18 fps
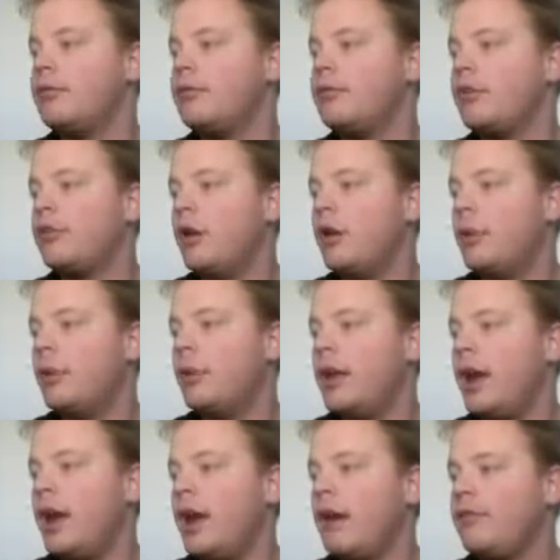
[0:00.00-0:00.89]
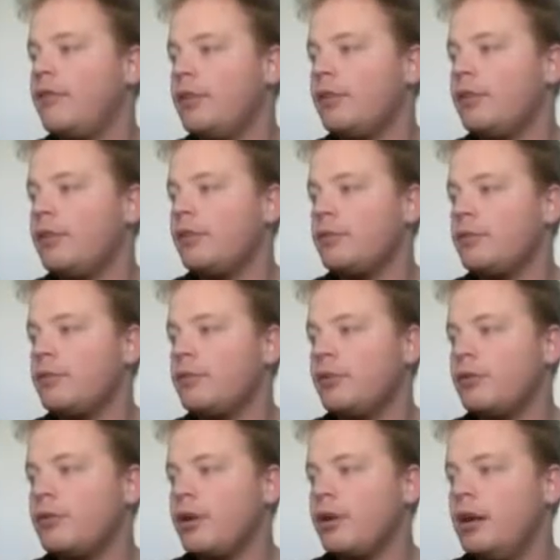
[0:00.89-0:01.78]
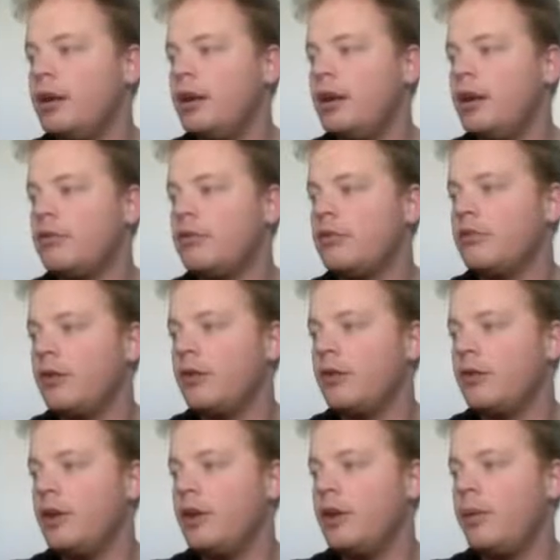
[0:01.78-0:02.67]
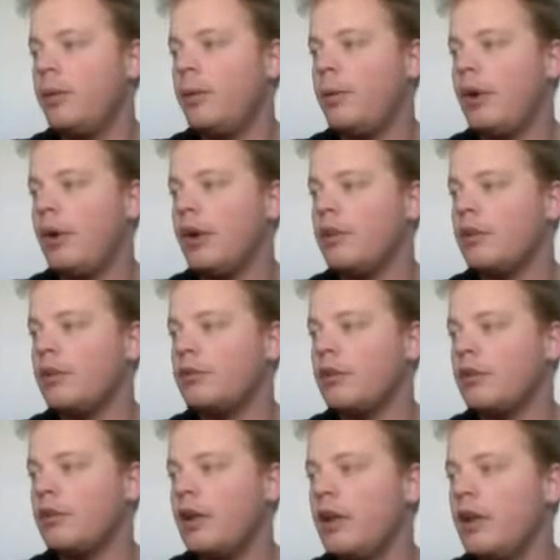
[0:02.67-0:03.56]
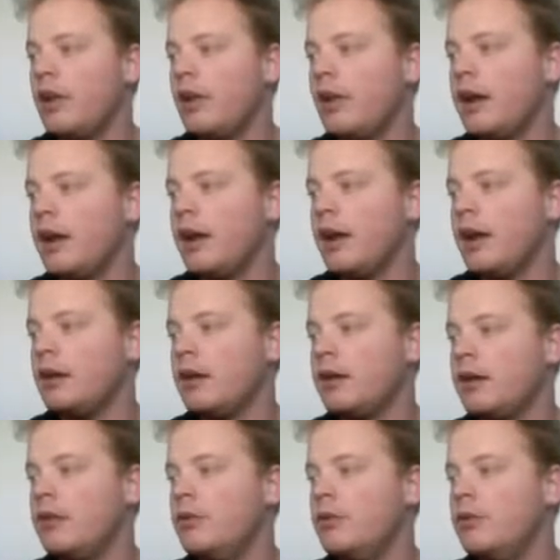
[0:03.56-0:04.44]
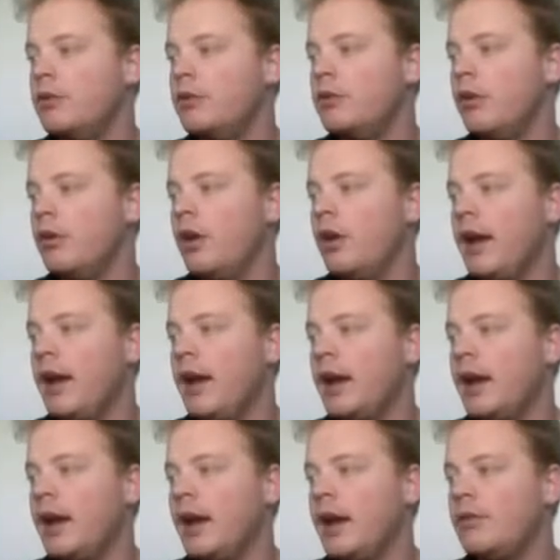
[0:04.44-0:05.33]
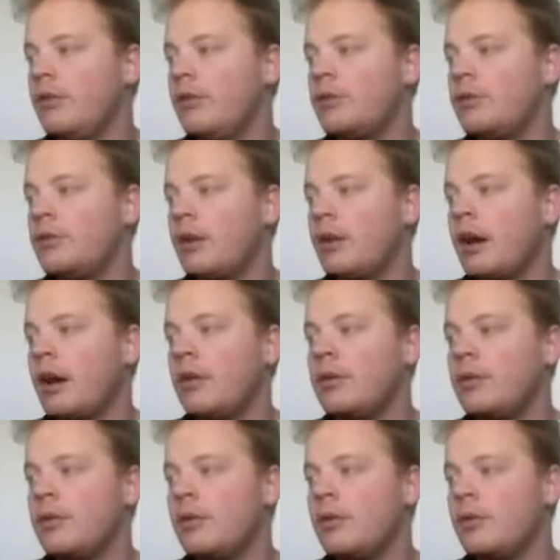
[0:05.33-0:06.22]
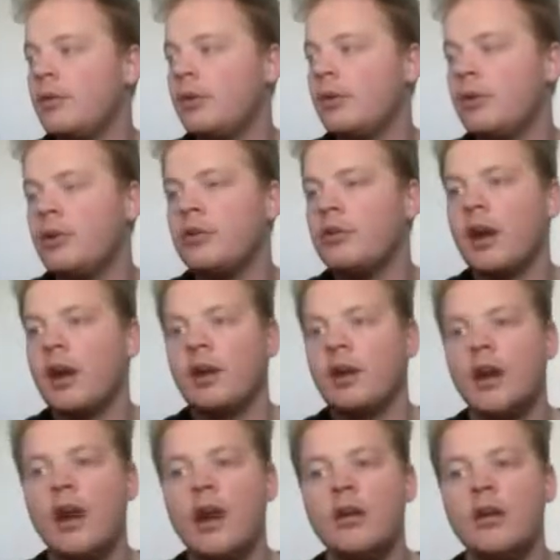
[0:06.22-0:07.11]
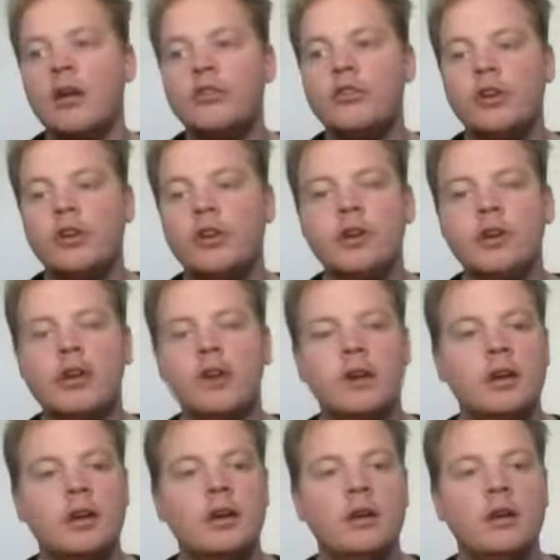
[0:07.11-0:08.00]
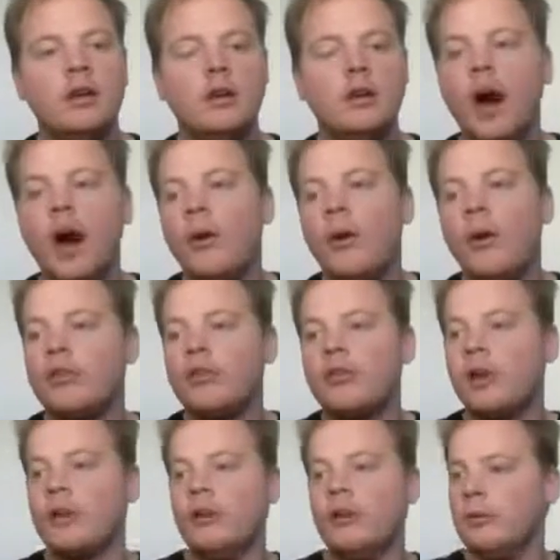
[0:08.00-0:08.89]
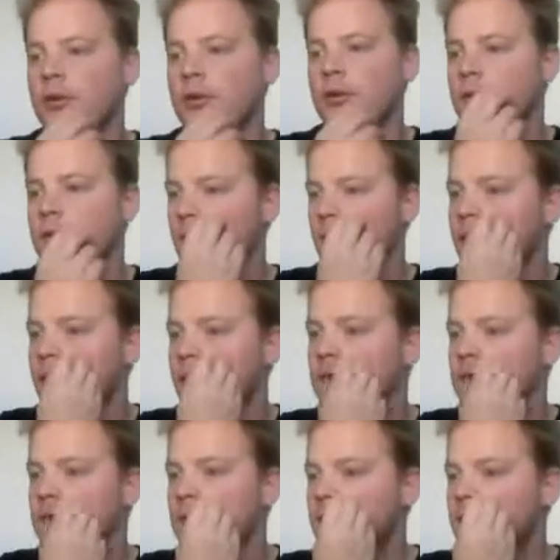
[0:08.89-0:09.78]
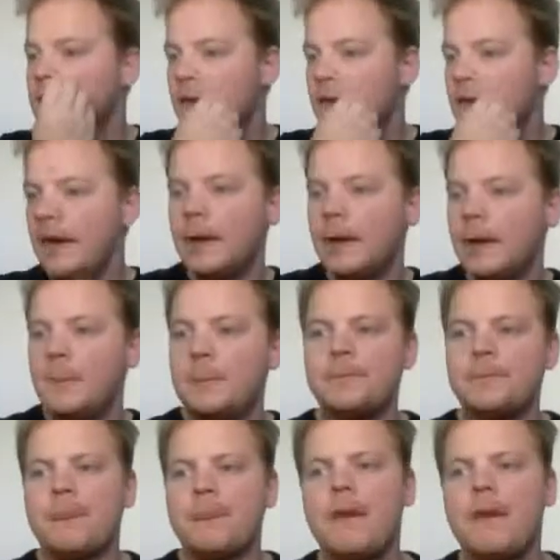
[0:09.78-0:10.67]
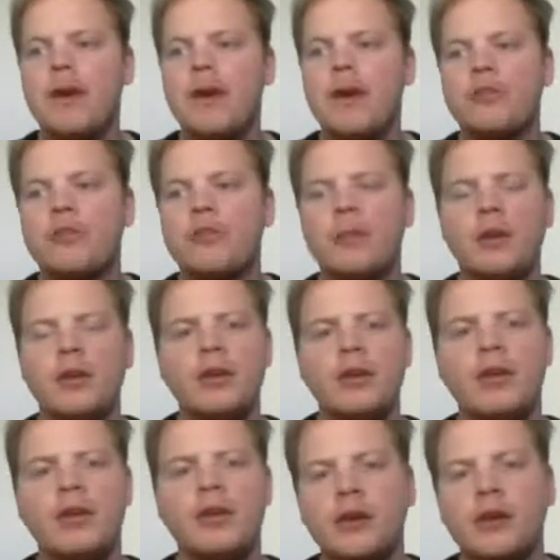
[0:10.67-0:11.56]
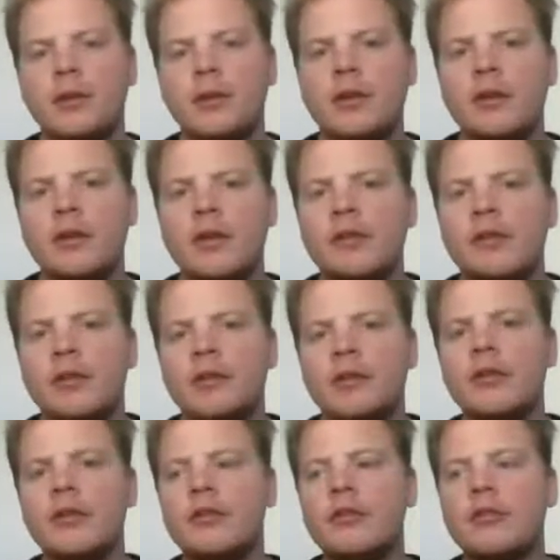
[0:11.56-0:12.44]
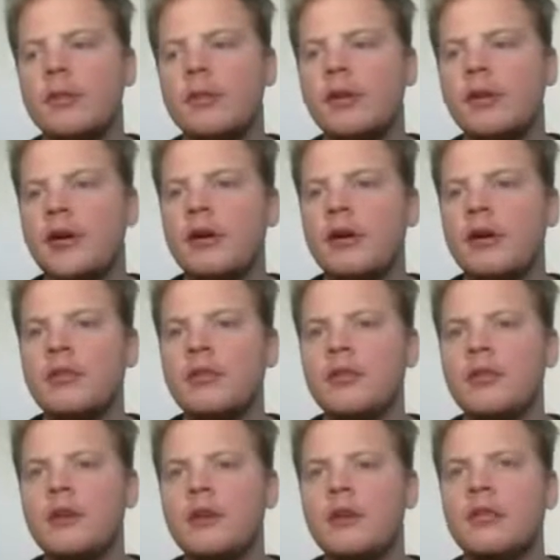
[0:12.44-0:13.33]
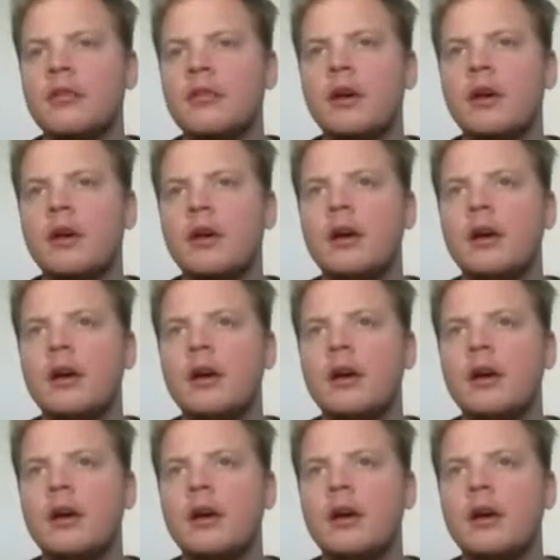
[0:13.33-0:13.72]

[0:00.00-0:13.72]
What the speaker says: So we have the difference between, so the video part looks a lot like Google Hangouts. Is it similar technology? No, it's not similar technology. Ours is based off a completely different system than theirs is.